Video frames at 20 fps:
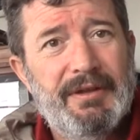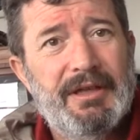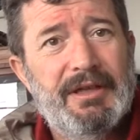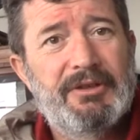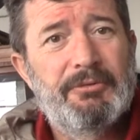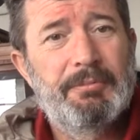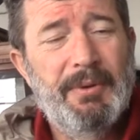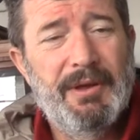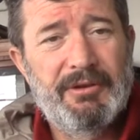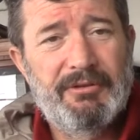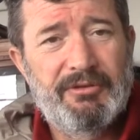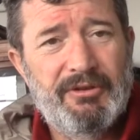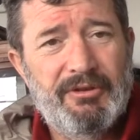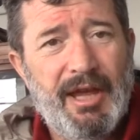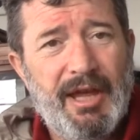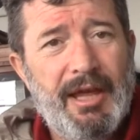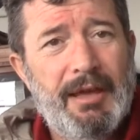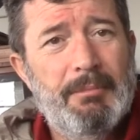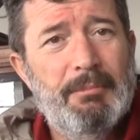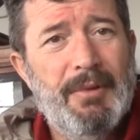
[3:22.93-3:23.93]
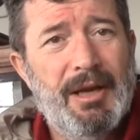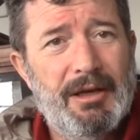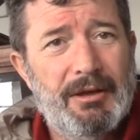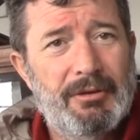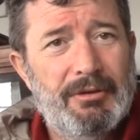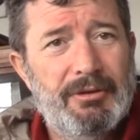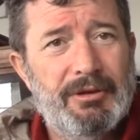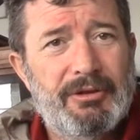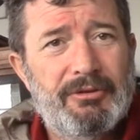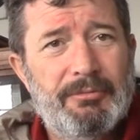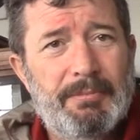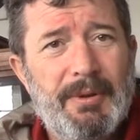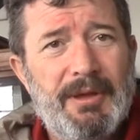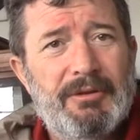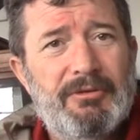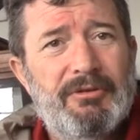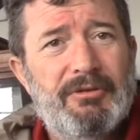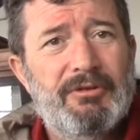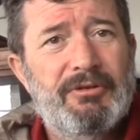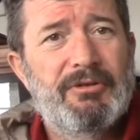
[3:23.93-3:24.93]
expenses and medical
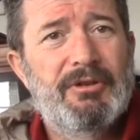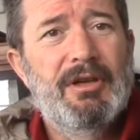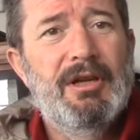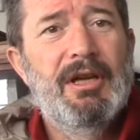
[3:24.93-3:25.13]
expenses.